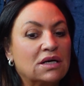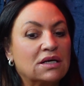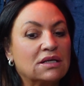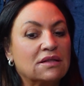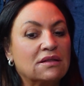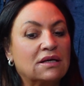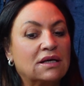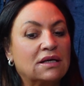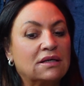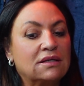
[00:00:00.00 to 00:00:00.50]

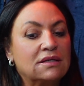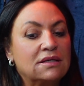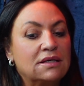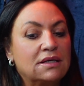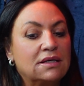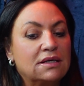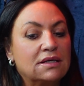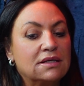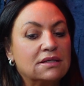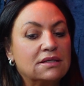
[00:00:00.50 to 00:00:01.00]
And then
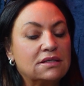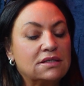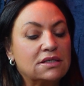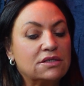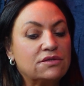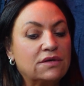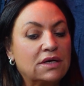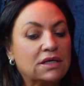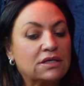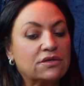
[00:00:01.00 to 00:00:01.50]
they
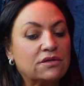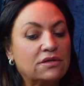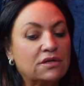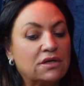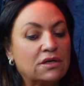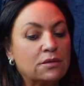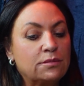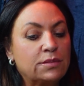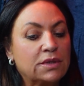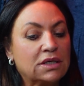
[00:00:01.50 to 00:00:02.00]
did
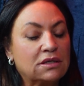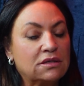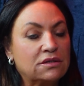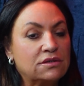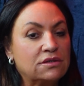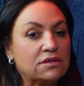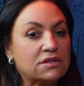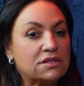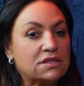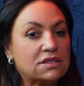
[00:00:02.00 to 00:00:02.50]
radiotherapy at
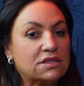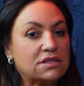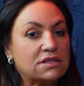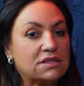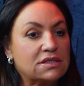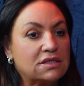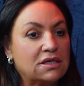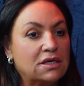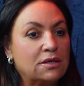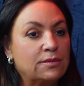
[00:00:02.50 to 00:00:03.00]
Luke's to
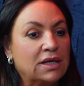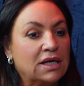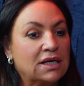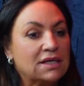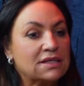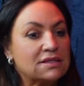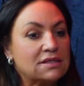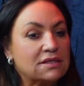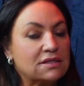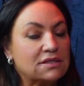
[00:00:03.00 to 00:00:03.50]

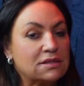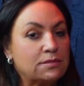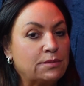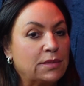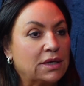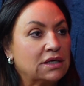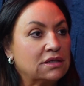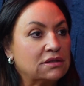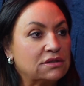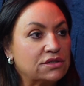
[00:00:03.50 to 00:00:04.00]
stabilise the
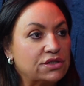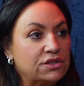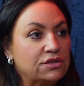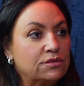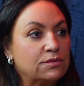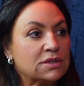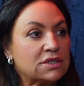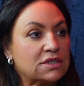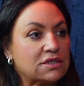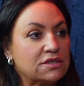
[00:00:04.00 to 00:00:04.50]
spinal
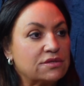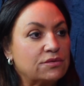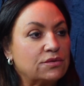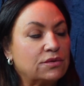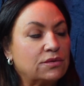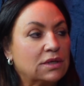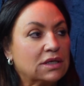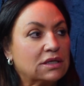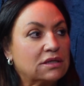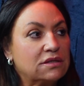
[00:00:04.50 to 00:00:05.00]
tumours because they were
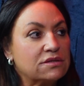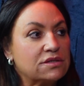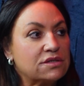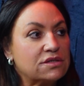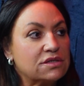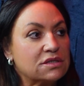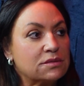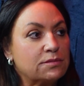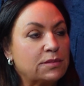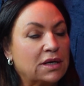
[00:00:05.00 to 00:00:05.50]
quite close
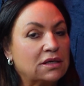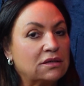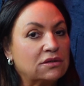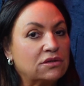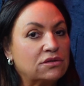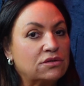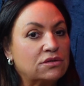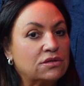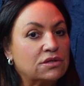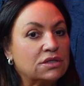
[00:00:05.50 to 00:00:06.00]
to his spinal
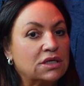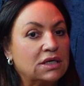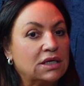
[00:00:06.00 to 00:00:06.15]
cord.